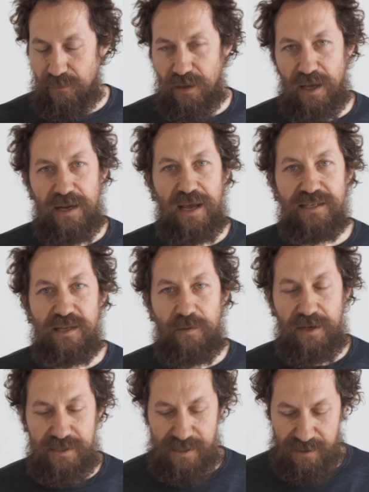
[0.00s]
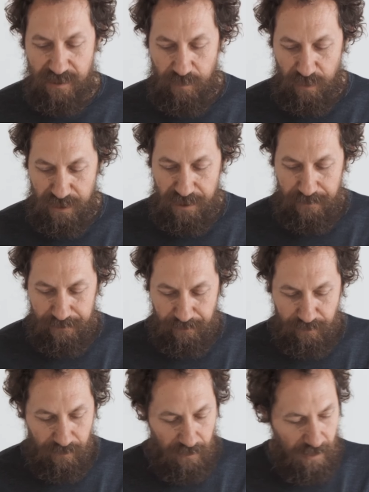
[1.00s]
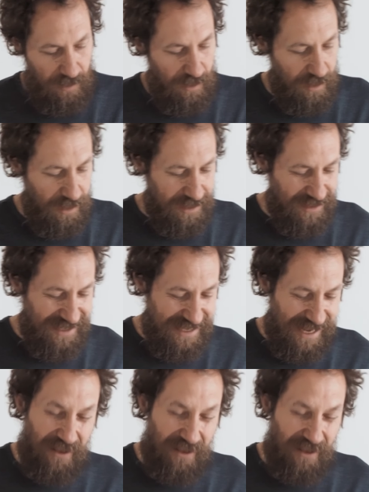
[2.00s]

Okay, next I'm going to assess the body. So this is